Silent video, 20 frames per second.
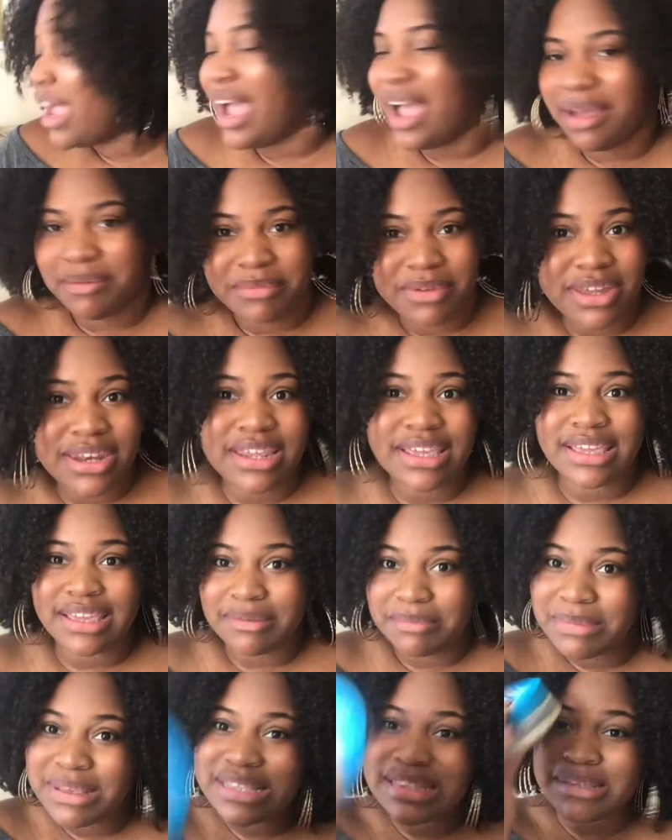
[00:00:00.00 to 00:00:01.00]
I'm gonna
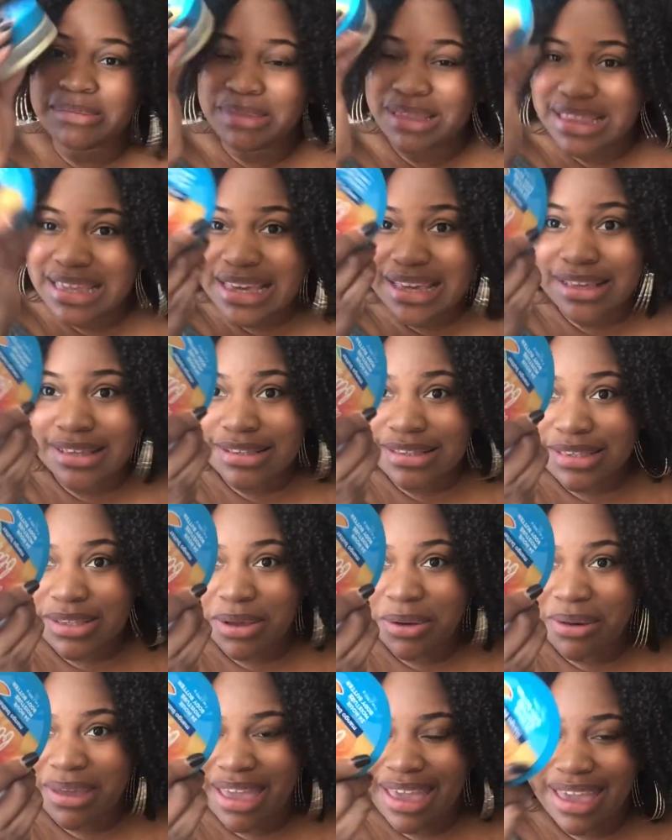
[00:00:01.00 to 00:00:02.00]
get me some of these,
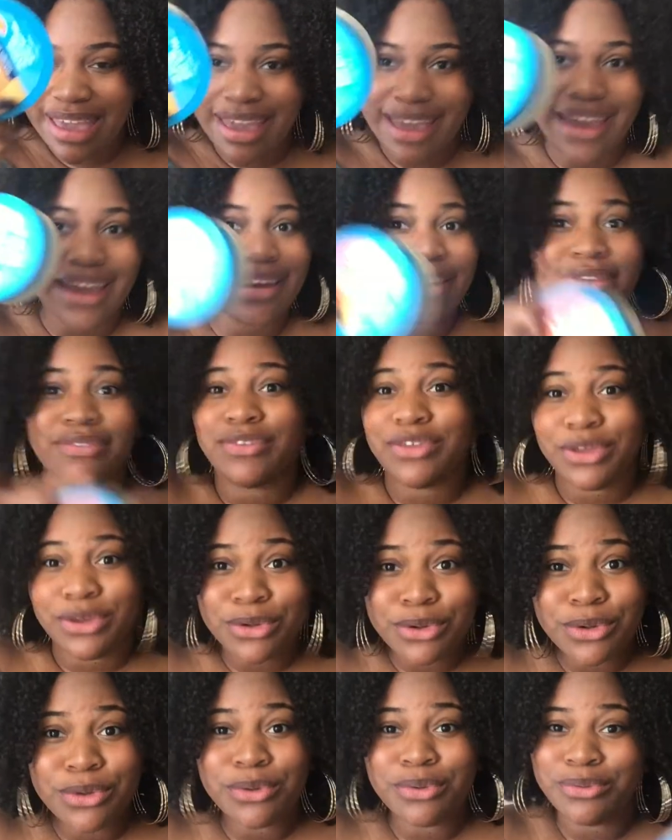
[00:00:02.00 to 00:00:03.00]
okay? And if
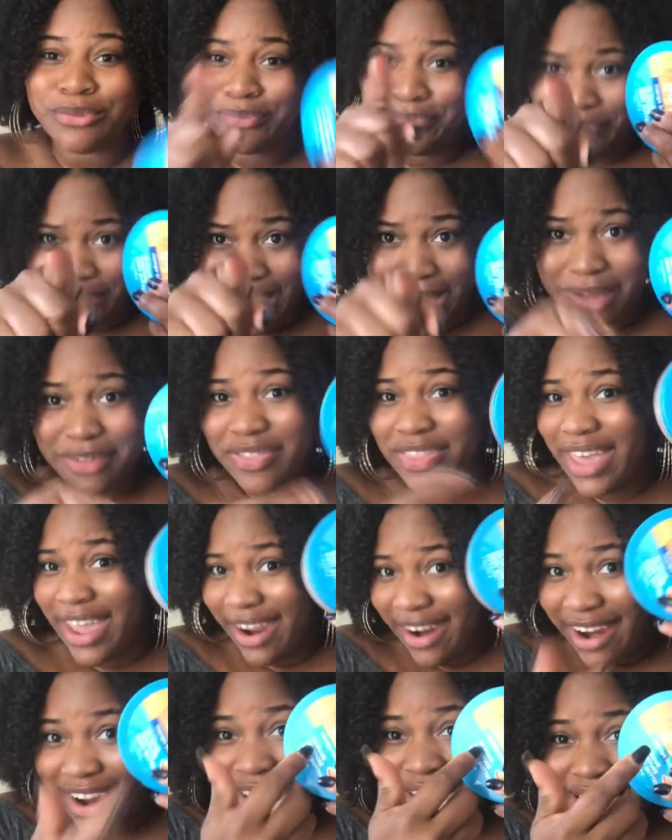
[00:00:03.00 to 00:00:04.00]
you out
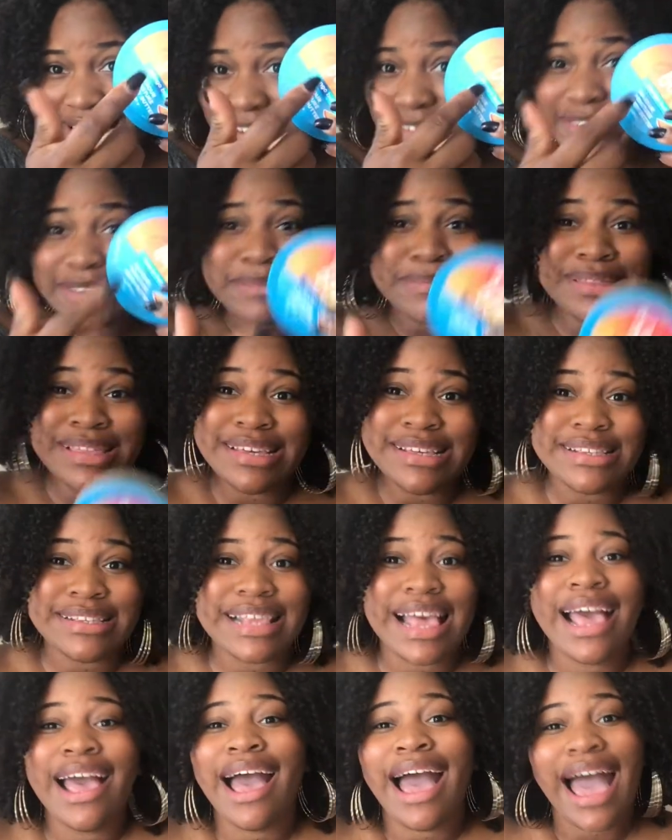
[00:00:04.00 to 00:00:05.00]
there have some of this,
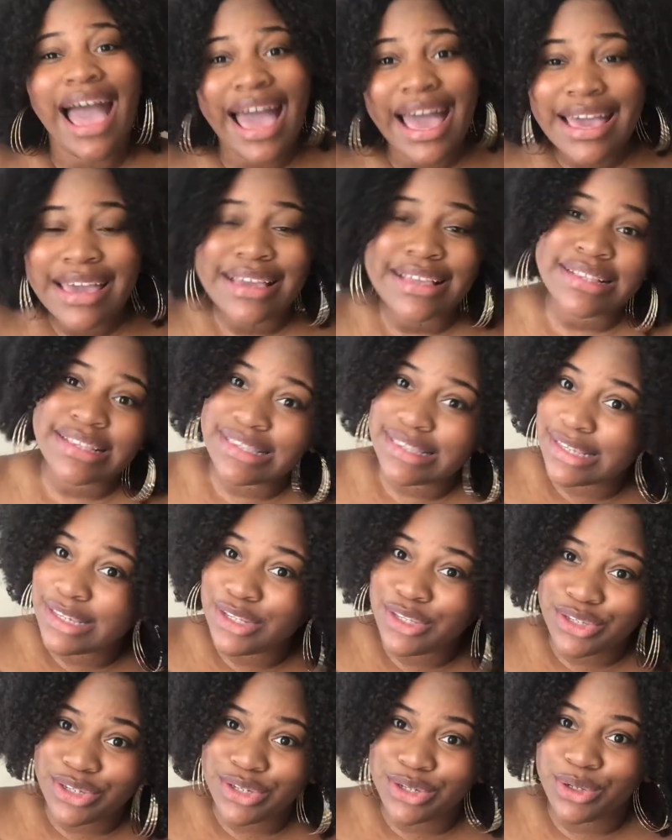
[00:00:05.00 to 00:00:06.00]
I can
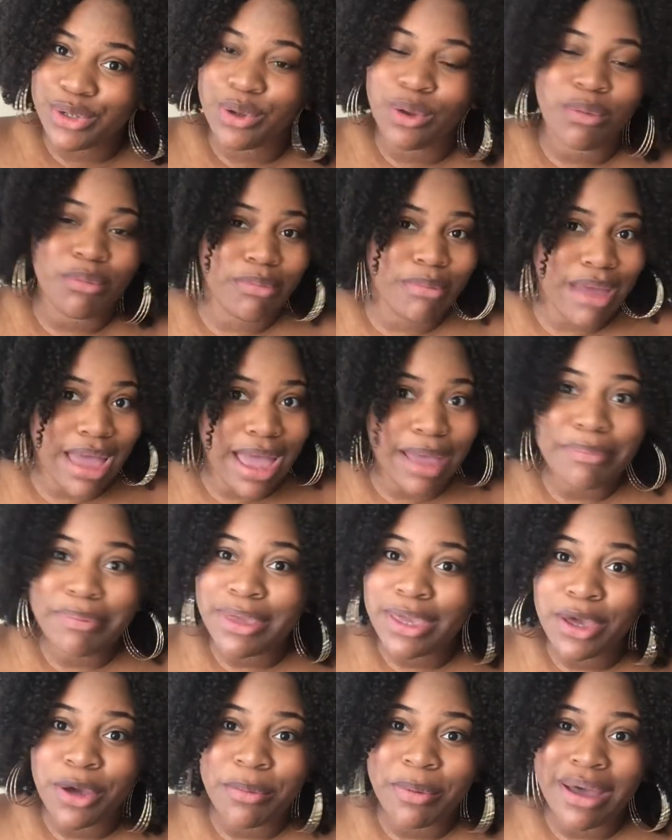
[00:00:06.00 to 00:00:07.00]
send you my P.O.